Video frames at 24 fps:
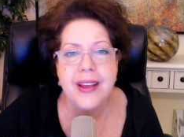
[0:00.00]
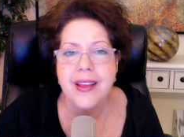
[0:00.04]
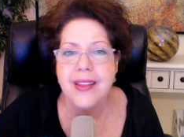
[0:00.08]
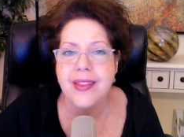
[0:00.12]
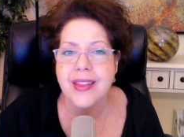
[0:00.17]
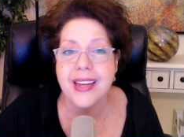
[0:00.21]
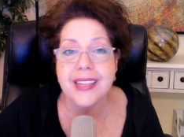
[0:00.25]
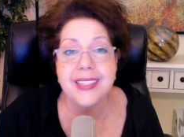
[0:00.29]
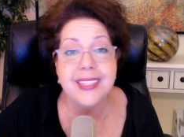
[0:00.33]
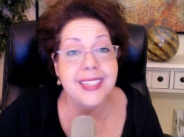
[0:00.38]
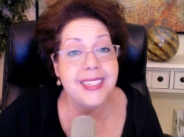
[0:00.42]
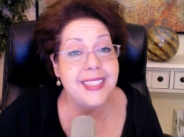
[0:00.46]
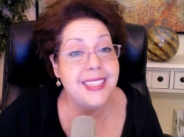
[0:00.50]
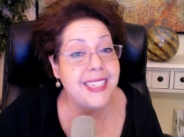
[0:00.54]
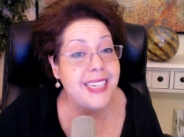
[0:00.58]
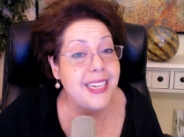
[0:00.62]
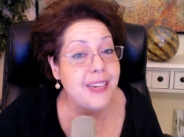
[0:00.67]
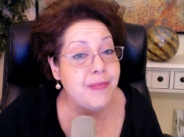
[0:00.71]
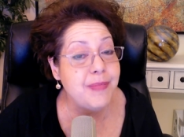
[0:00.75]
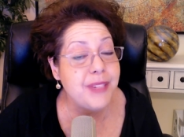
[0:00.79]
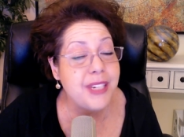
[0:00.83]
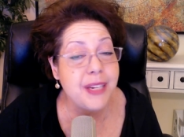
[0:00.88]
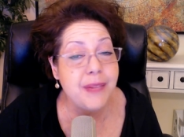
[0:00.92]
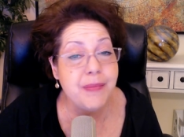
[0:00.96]
That's a
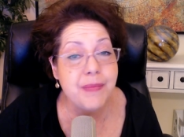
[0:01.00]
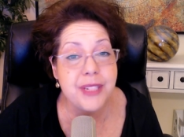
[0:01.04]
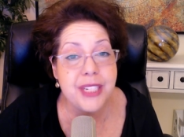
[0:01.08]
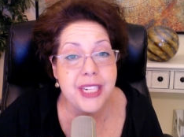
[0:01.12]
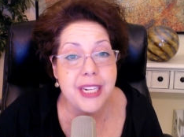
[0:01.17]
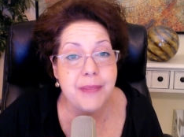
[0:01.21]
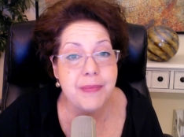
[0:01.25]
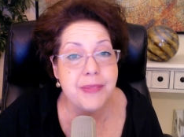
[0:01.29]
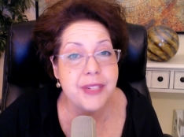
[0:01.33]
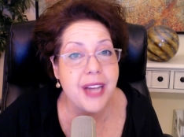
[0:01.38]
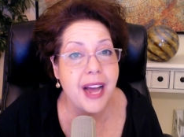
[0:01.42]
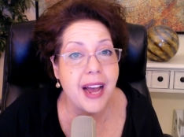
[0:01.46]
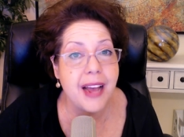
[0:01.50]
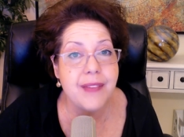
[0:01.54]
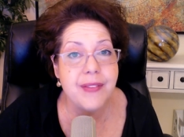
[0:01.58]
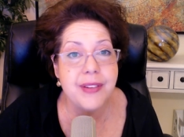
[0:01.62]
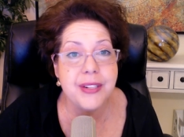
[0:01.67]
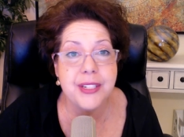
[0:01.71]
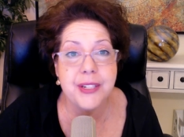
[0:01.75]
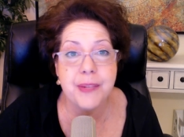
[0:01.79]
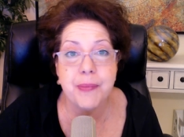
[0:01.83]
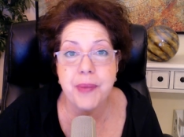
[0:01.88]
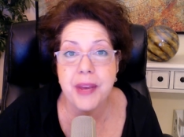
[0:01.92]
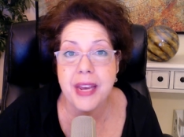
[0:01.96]
deep, deep, deep dive
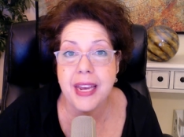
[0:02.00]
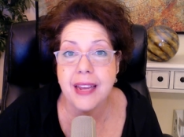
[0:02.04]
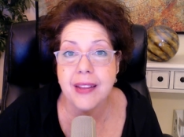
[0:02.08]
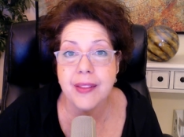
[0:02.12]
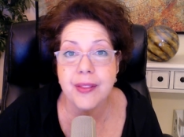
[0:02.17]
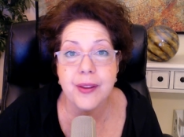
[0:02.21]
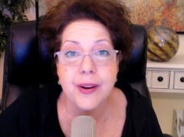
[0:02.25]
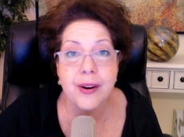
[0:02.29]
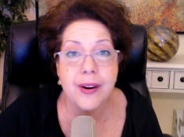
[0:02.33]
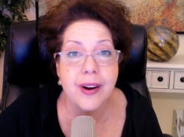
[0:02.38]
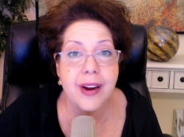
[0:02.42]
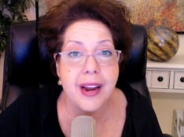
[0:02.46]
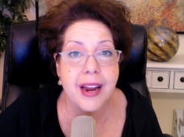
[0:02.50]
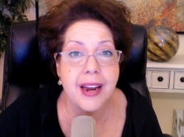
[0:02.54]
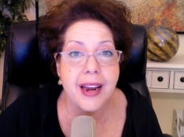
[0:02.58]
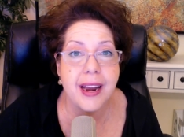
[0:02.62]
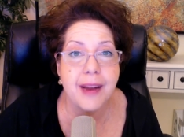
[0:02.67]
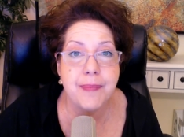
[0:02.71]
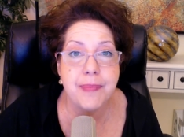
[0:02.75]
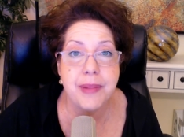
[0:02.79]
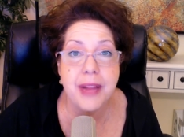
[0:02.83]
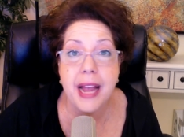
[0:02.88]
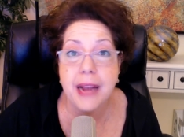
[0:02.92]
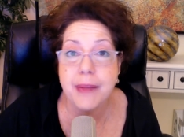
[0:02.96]
into Panther and
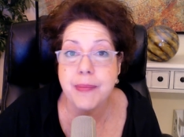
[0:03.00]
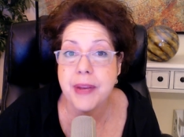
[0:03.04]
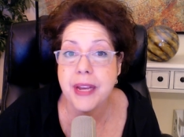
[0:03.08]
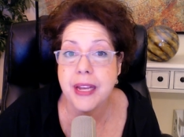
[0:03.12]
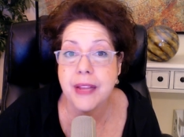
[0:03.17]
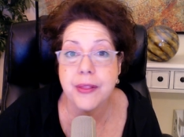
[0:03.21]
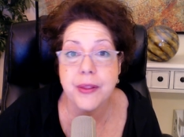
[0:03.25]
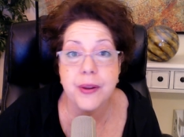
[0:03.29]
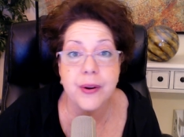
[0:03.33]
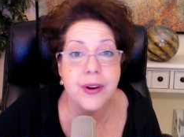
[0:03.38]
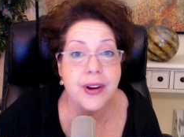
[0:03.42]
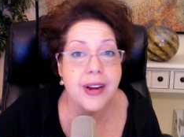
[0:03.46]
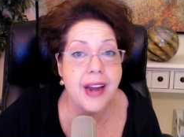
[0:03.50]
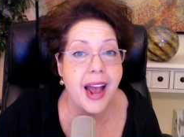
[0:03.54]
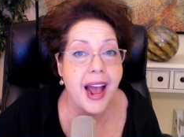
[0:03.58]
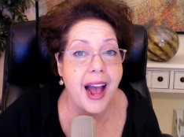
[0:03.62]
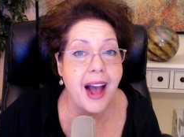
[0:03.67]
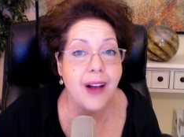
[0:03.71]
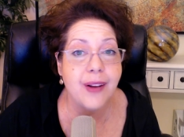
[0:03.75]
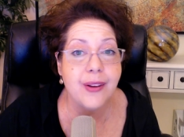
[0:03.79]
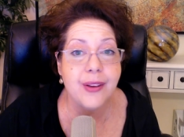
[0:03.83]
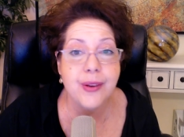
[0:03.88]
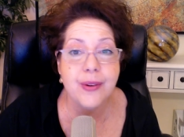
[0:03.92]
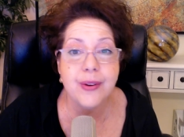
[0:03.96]
Black Panther and
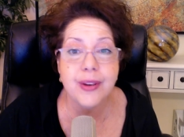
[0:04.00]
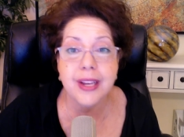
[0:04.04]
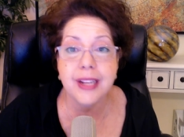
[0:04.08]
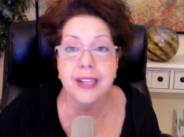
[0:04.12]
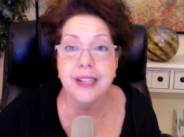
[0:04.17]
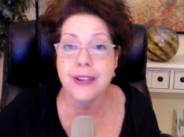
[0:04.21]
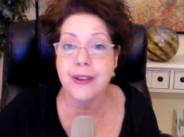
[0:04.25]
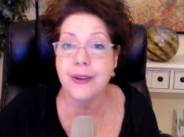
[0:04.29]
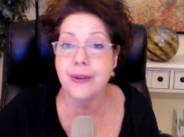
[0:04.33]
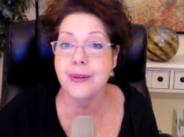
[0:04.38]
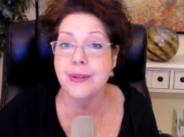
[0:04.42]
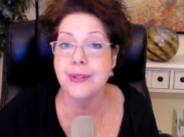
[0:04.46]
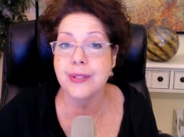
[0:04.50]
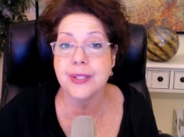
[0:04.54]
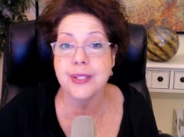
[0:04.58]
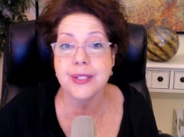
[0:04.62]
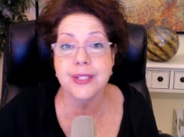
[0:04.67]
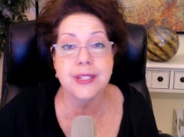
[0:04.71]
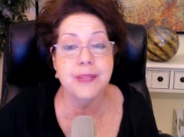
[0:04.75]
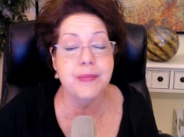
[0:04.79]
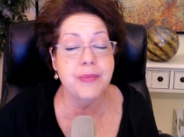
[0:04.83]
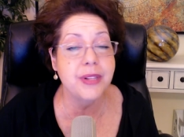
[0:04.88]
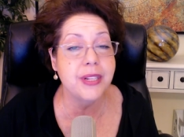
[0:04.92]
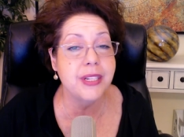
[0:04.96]
how you can use the
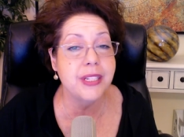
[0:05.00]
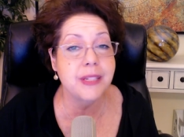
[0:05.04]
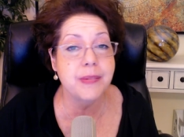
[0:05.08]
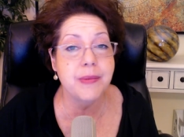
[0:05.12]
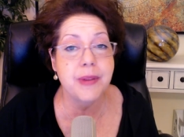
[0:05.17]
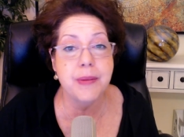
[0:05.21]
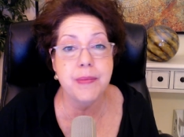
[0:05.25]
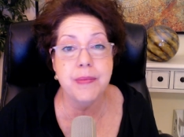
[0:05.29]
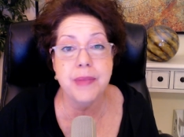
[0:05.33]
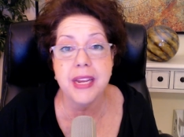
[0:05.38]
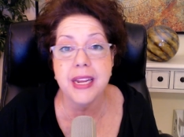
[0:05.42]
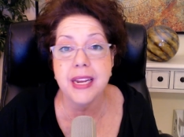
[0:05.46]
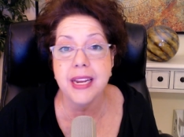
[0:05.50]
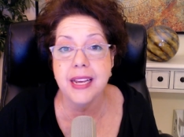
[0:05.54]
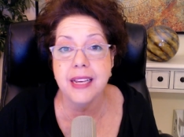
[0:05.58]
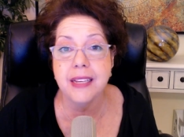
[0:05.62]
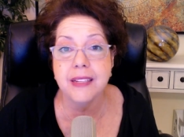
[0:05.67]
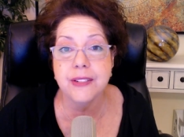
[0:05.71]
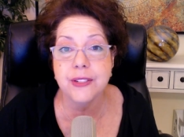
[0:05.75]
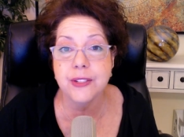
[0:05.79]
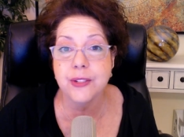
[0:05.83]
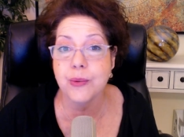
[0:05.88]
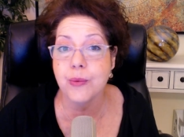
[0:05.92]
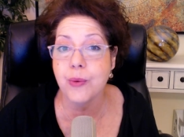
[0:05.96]
symbolism and
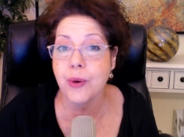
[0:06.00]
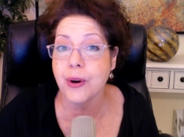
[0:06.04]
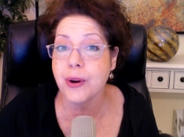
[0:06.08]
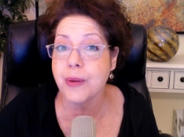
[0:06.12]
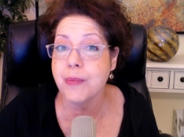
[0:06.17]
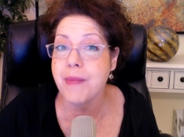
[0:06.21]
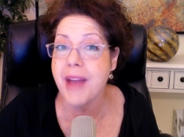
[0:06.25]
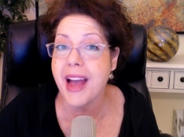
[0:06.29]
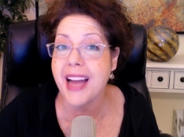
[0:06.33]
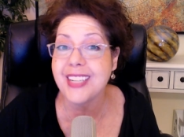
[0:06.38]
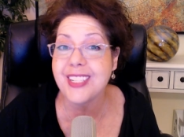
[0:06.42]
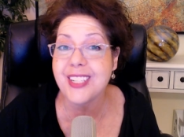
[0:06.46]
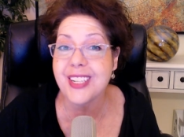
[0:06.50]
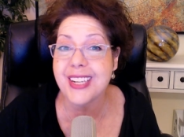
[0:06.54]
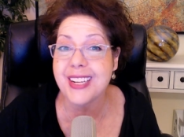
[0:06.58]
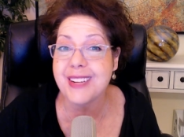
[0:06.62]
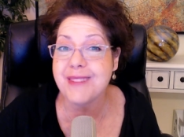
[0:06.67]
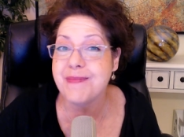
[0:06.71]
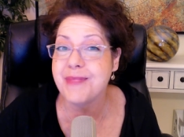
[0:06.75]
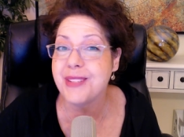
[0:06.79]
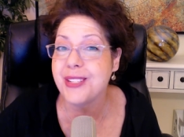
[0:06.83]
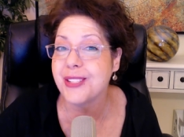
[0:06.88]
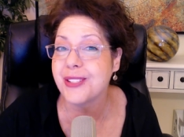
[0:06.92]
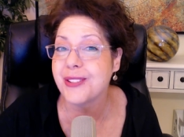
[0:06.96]
meanings to work magic
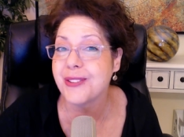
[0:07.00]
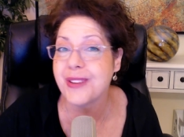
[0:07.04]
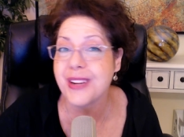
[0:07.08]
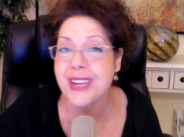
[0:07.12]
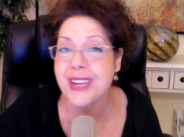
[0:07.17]
and mystery